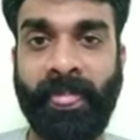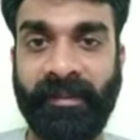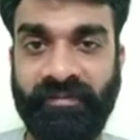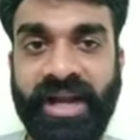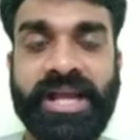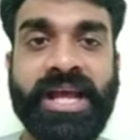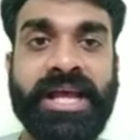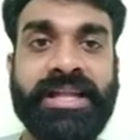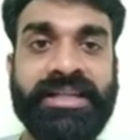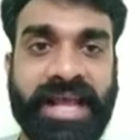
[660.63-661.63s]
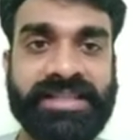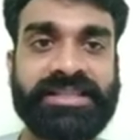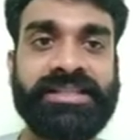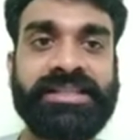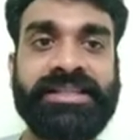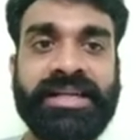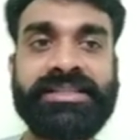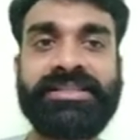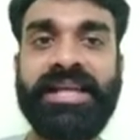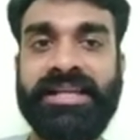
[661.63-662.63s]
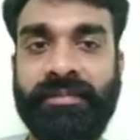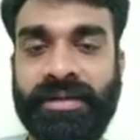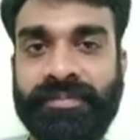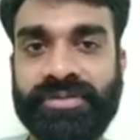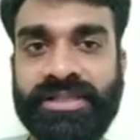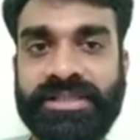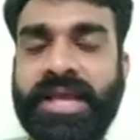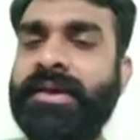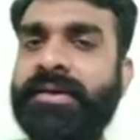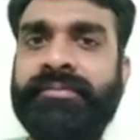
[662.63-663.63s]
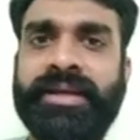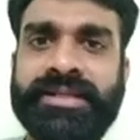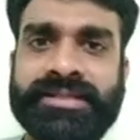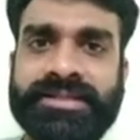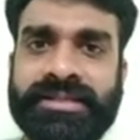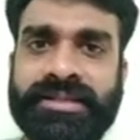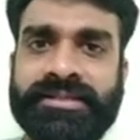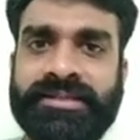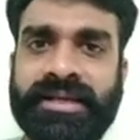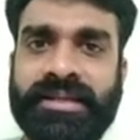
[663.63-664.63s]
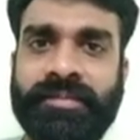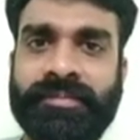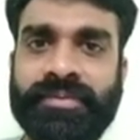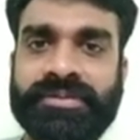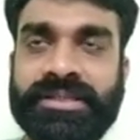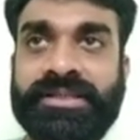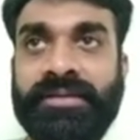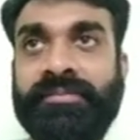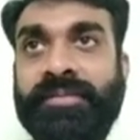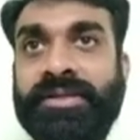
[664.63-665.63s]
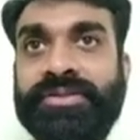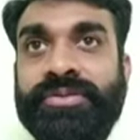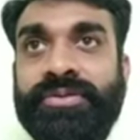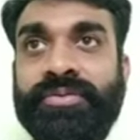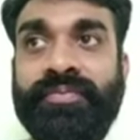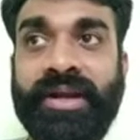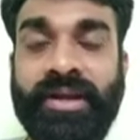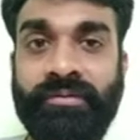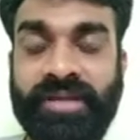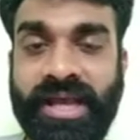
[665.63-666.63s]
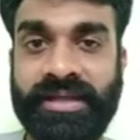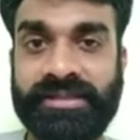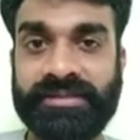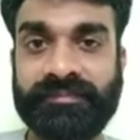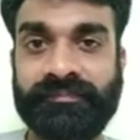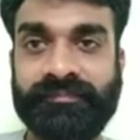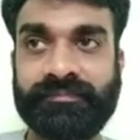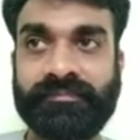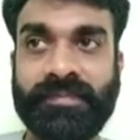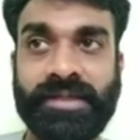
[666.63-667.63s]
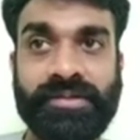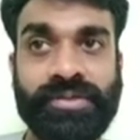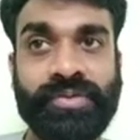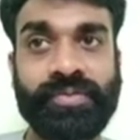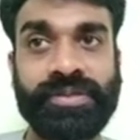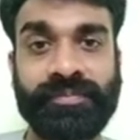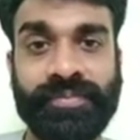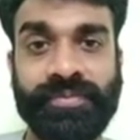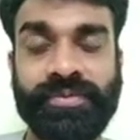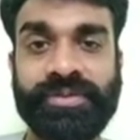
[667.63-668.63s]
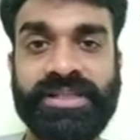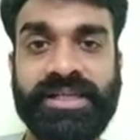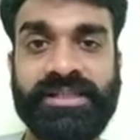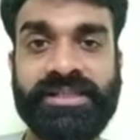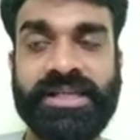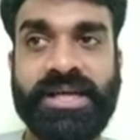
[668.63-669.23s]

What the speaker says: right? Next, that is dynamic process. Why it is considered as a dynamic process? See, because to find out the errors, to improve those errors,